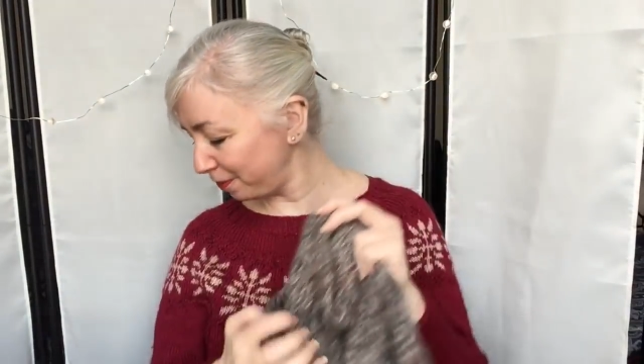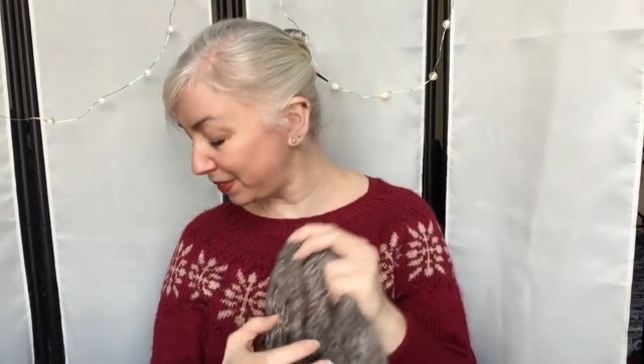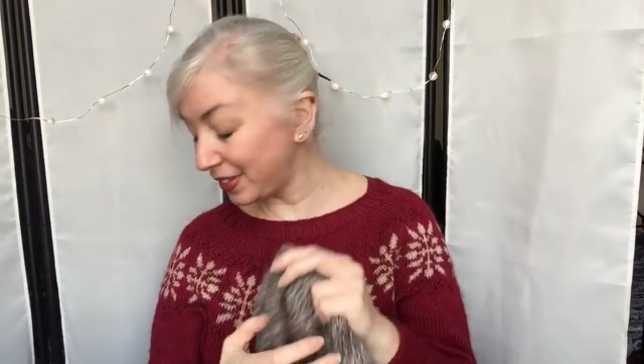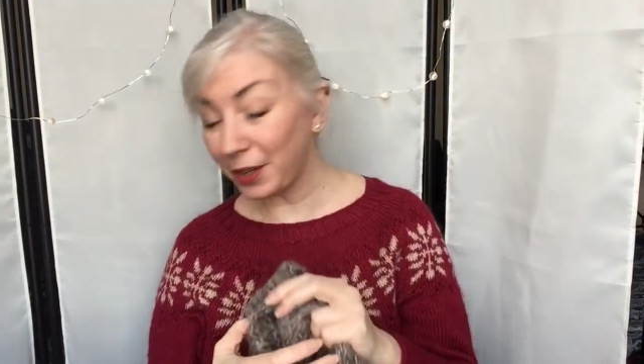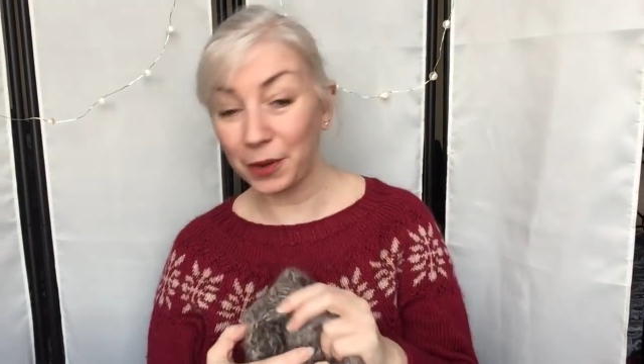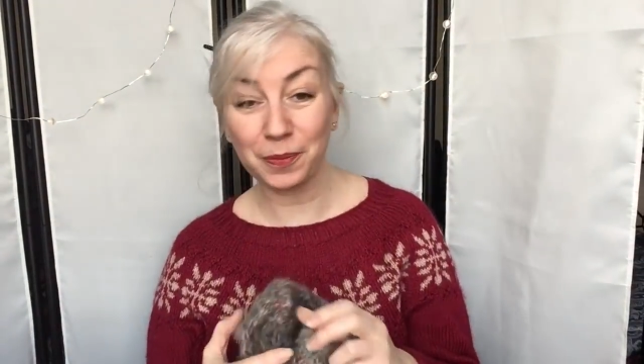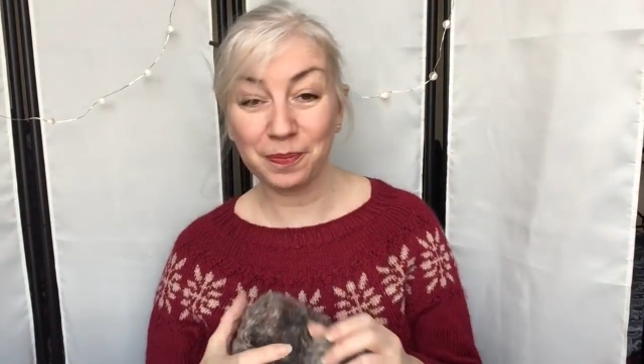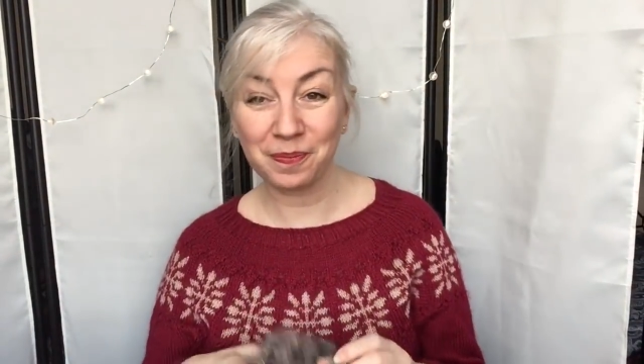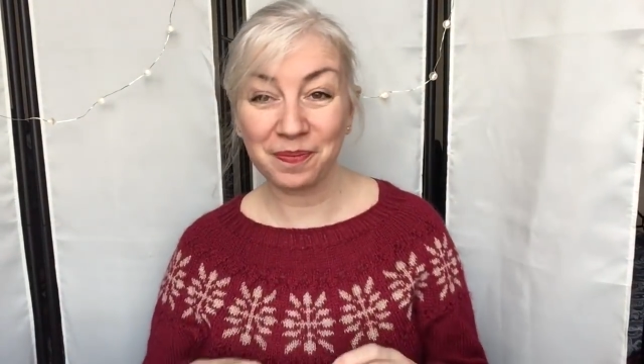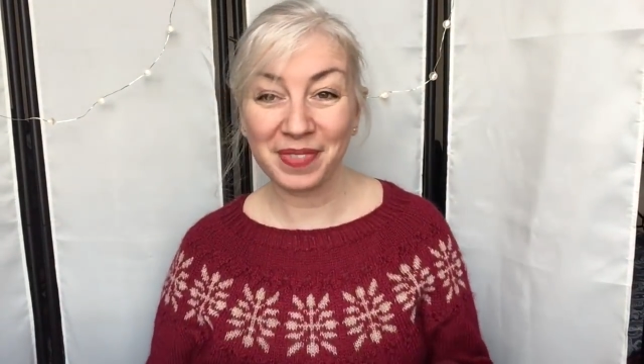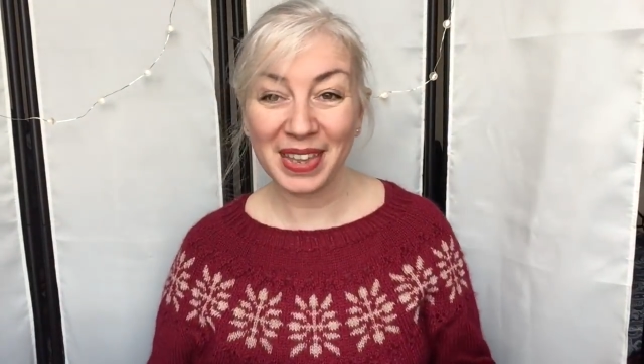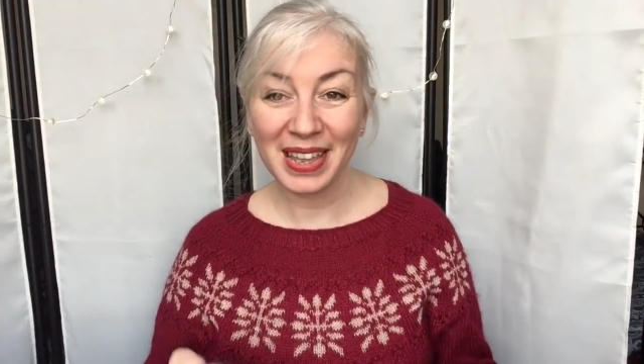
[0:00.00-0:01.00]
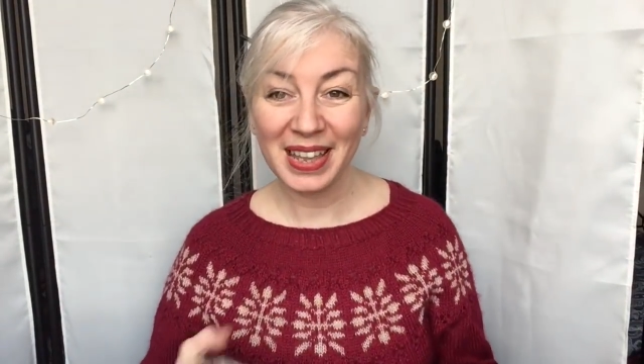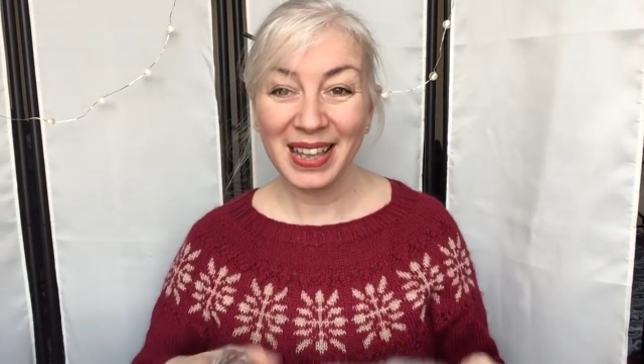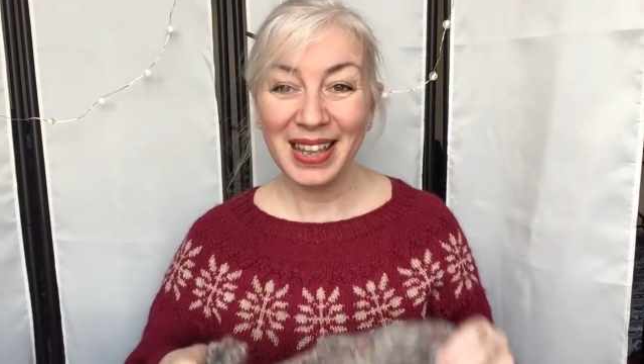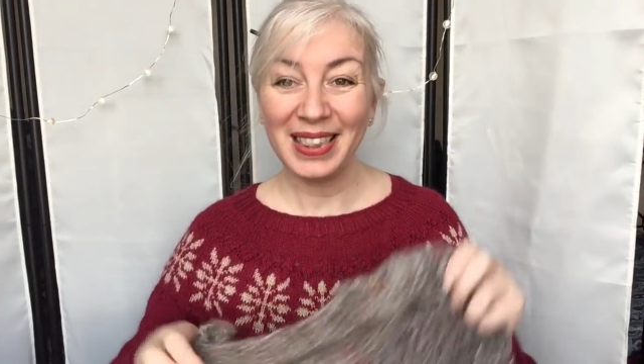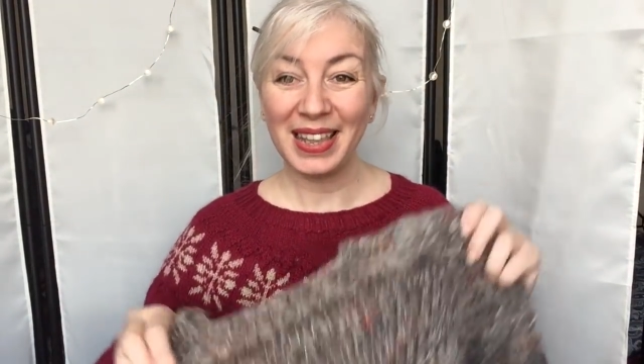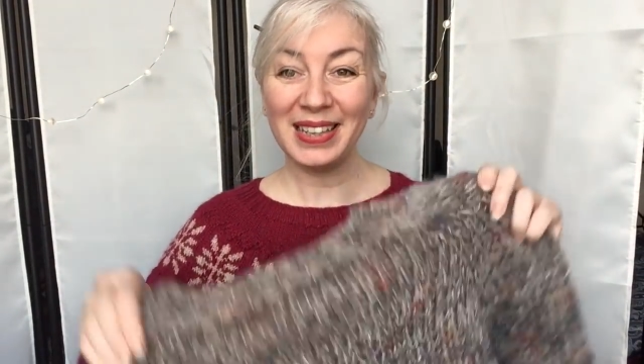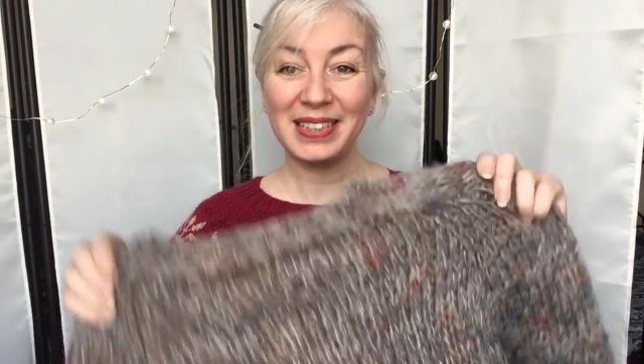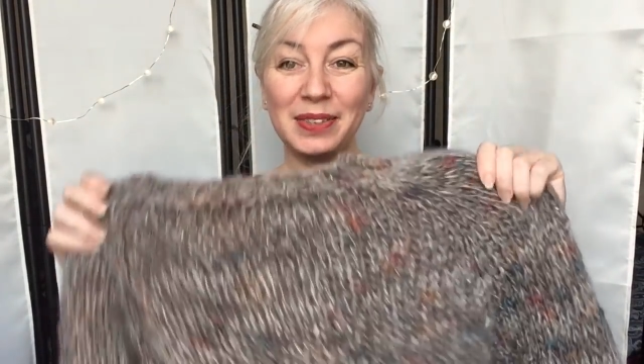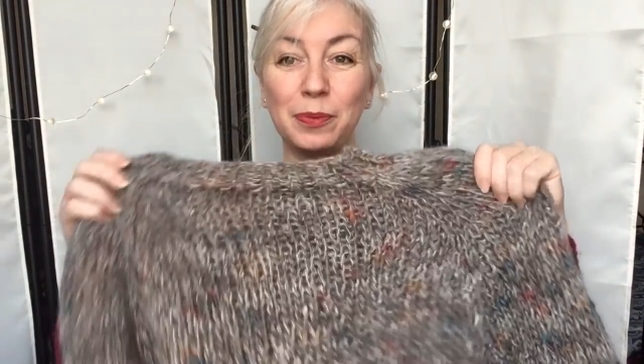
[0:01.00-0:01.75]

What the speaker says: So that's